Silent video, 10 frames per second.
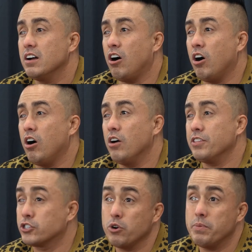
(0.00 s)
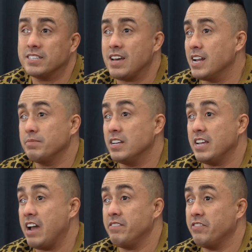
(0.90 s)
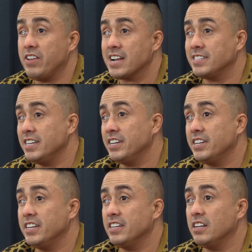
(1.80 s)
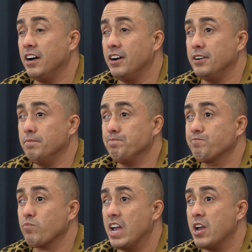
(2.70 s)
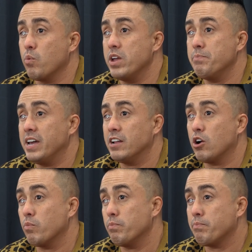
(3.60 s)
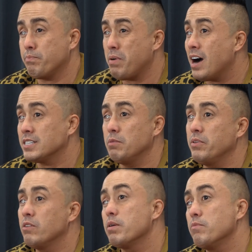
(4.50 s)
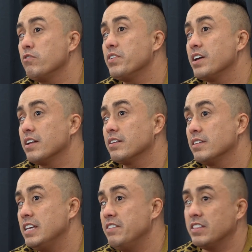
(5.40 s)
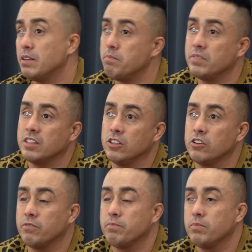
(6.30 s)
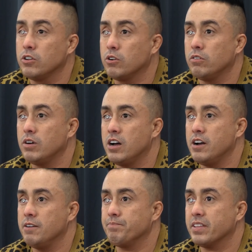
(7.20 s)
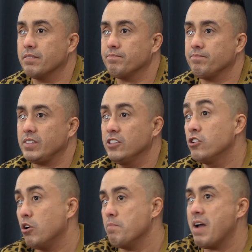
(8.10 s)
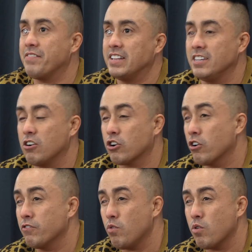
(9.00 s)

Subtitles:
the True Beast lineup doesn't have any flaxseed in it. And we plan on possibly removing even the little amount that's in our current